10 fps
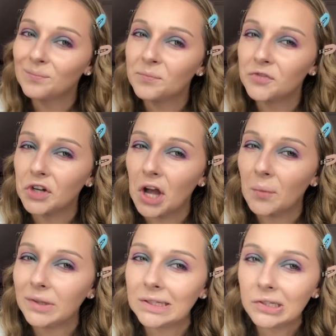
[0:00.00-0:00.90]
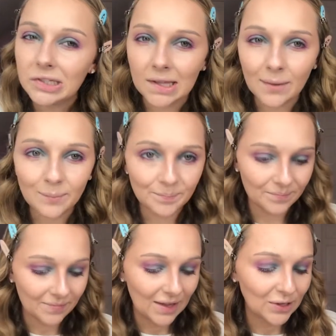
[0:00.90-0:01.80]
Forgot one little step.
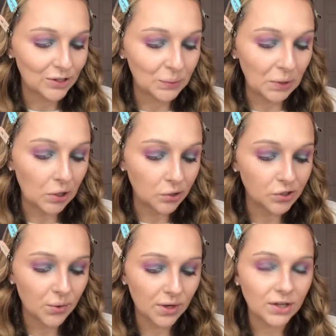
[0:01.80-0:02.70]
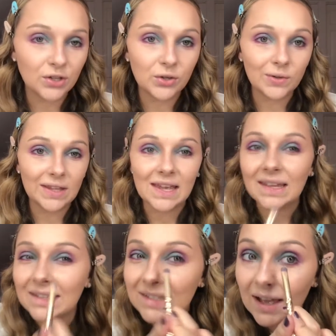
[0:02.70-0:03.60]
So we're also gonna do the
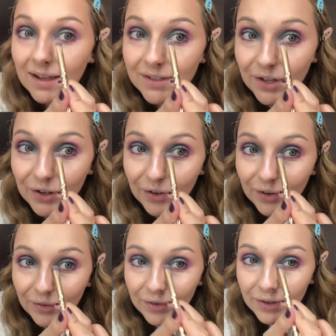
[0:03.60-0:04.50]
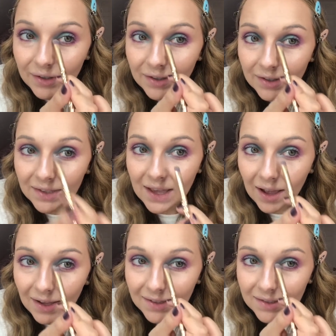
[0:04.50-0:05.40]
insides of the
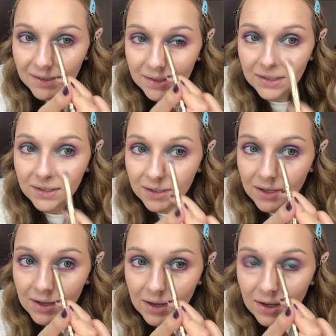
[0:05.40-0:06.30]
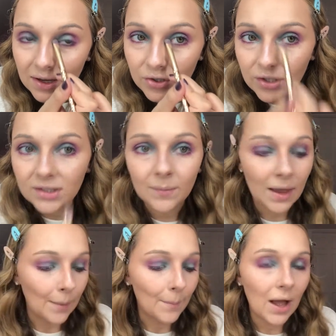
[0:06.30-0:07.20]
eyes, just to make
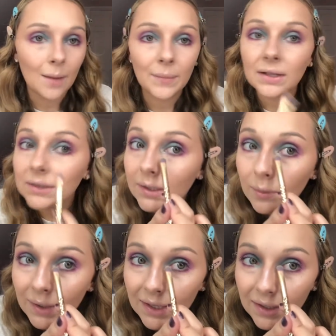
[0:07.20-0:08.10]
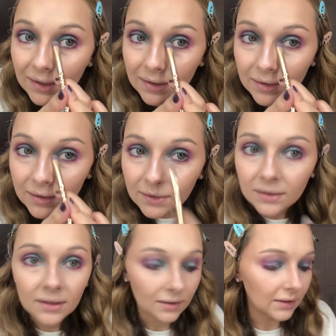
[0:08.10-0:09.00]
them pop a little bit,
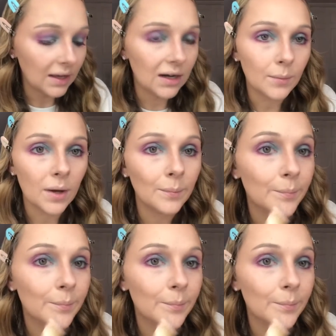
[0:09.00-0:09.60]
lighten them up.